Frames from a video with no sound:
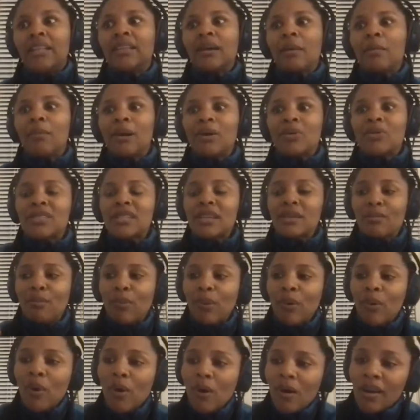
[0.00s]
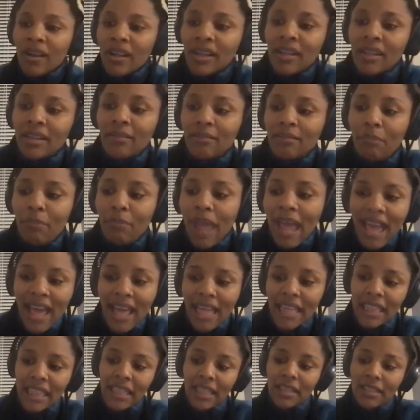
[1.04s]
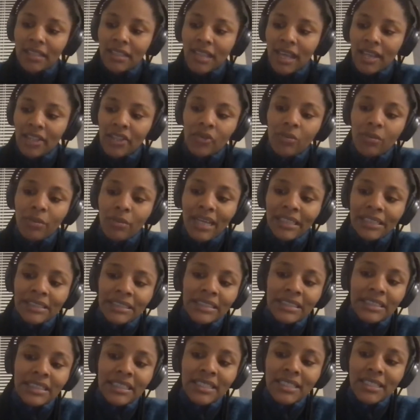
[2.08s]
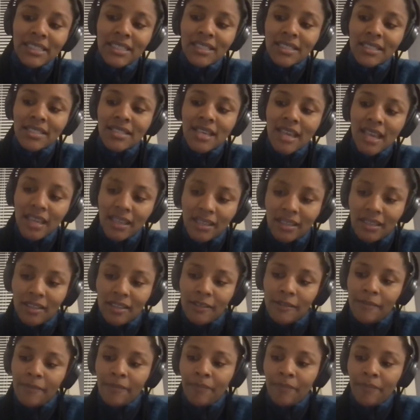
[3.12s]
the most important path that humanity needed to take